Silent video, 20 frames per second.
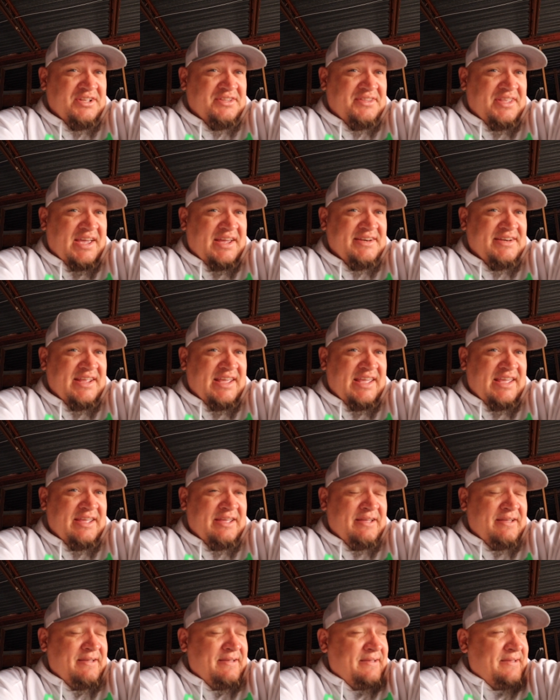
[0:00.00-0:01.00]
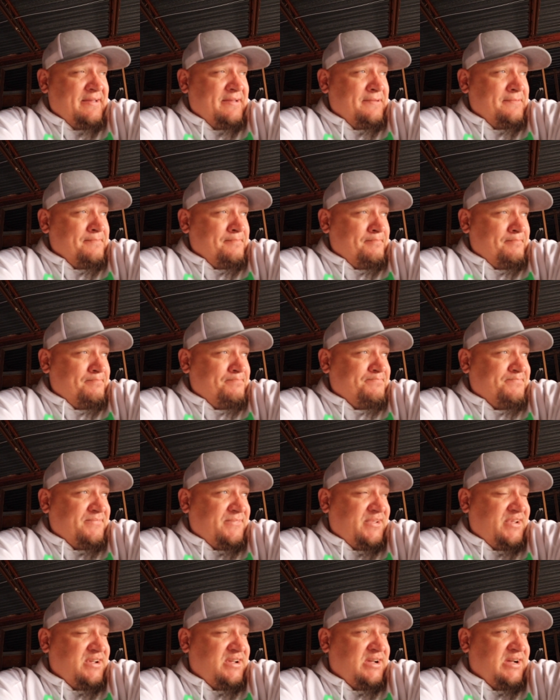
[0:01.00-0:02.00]
it that day.
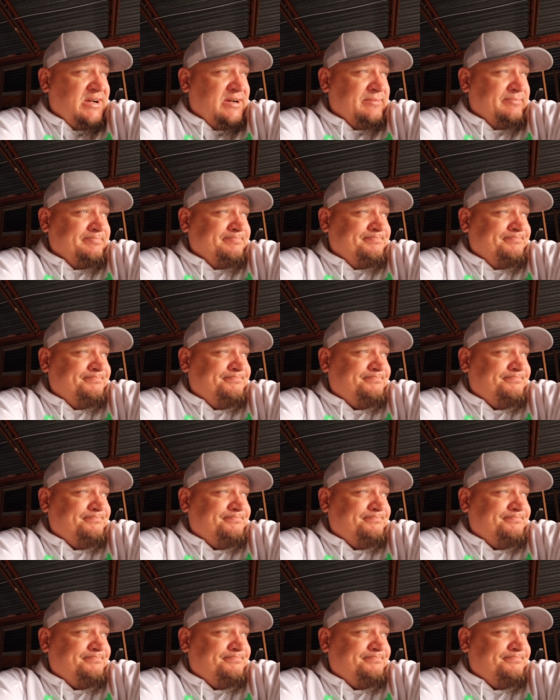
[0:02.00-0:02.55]
Um,